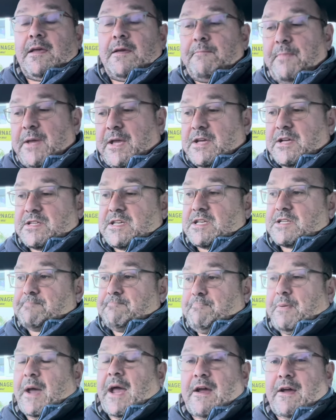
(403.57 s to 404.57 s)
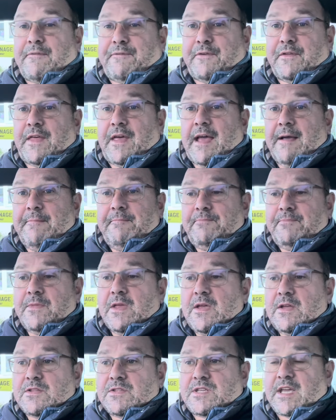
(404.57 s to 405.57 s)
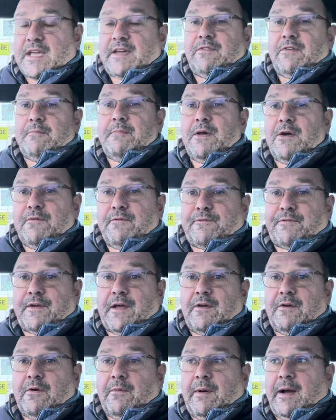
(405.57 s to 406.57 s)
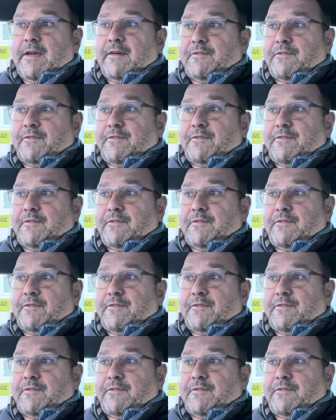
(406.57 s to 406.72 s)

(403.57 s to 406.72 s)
because it's better for them to give a milk float away.